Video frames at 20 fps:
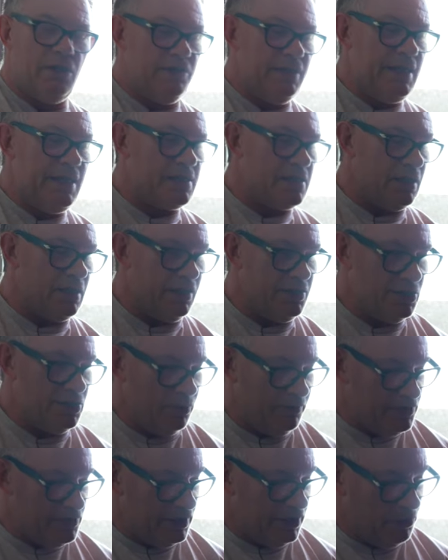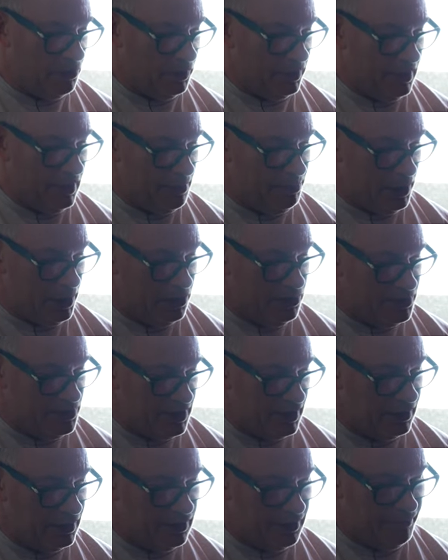on this side. So obviously you want it
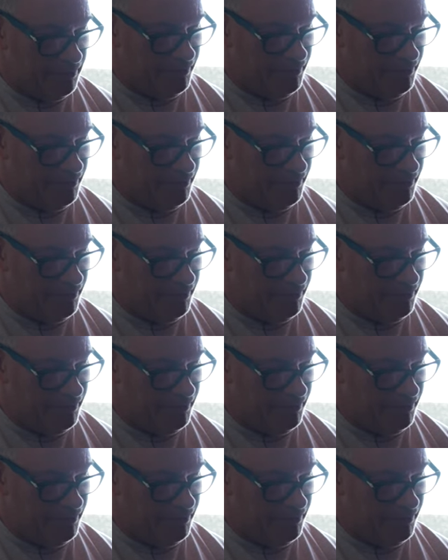opposing.